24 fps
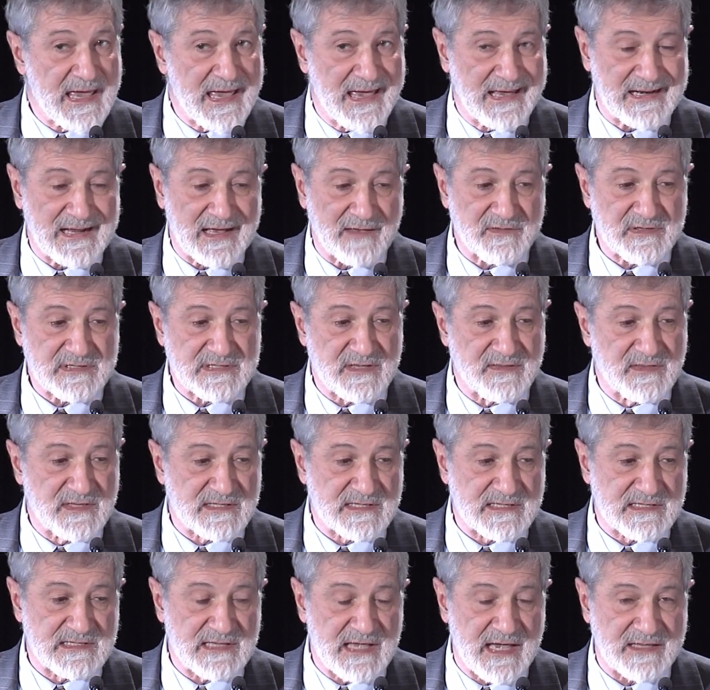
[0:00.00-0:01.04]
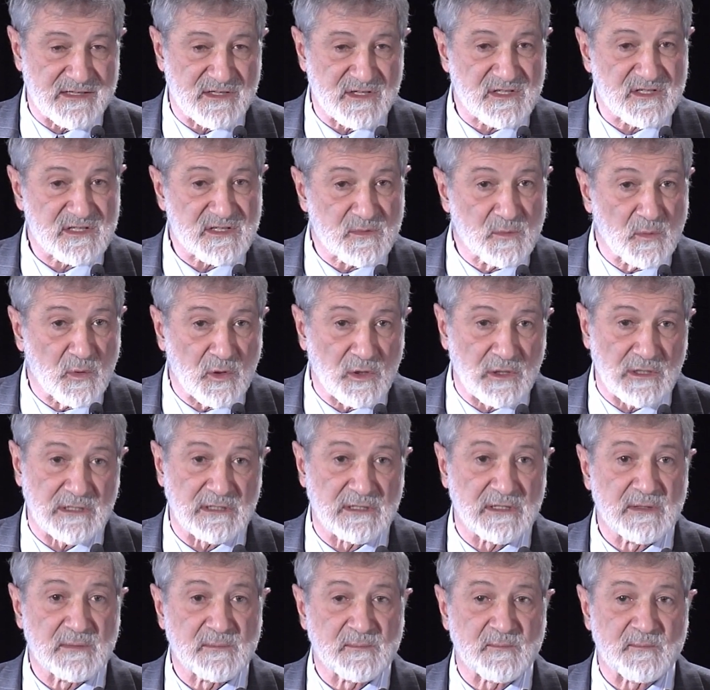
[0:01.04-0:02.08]
And obviously, this is not
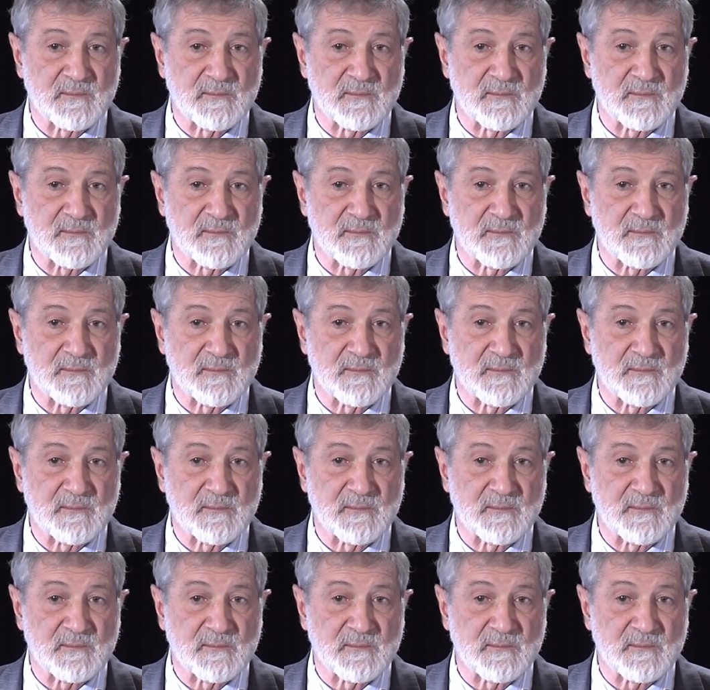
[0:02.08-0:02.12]
small